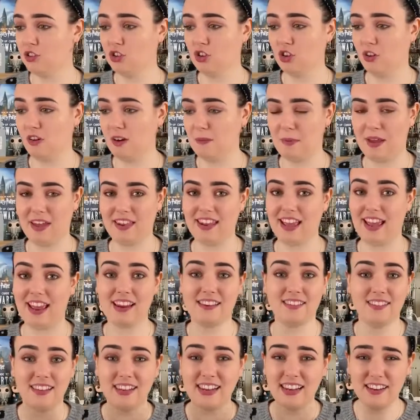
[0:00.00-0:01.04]
Sorry about that.
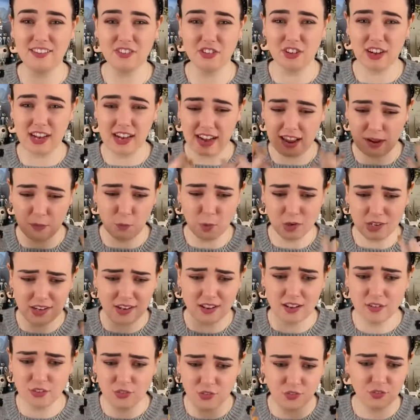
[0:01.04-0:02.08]
It's literally like one of
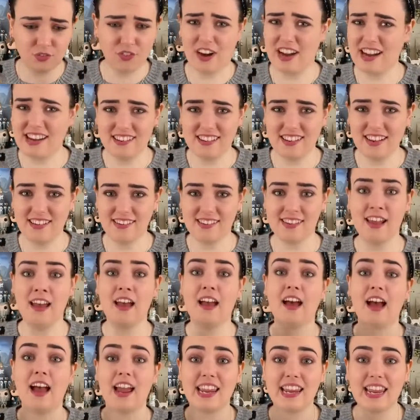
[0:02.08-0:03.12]
those phrases
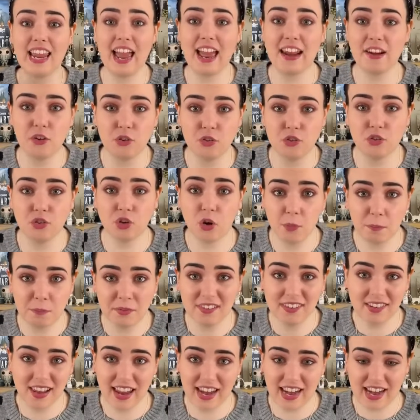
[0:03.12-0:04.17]
I cannot stop
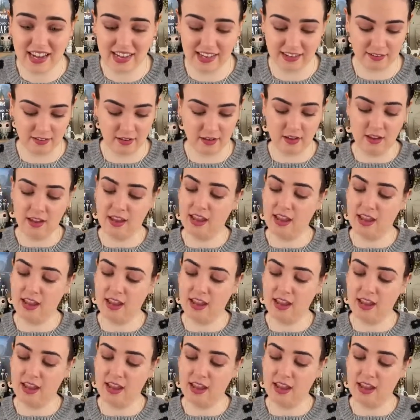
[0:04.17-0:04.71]
saying.